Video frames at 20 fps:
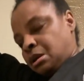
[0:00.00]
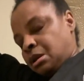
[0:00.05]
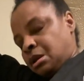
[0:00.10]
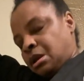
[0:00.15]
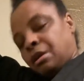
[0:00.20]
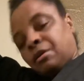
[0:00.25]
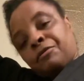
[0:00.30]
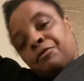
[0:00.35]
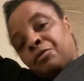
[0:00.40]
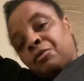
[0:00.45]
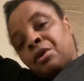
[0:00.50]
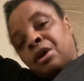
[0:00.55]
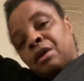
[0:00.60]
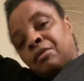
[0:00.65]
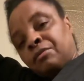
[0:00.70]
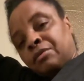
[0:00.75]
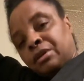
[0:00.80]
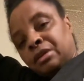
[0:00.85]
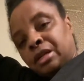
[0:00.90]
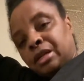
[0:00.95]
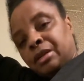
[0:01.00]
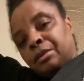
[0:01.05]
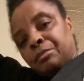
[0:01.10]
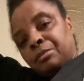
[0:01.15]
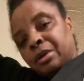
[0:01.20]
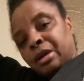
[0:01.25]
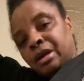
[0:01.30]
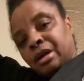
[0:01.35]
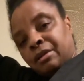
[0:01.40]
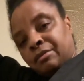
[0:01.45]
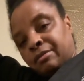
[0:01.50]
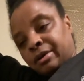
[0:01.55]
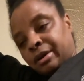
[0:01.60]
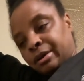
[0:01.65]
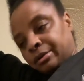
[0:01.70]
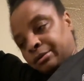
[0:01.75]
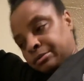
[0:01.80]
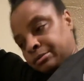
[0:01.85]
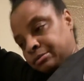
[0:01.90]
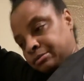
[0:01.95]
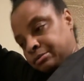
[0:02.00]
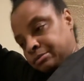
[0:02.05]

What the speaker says: if you have a clean background,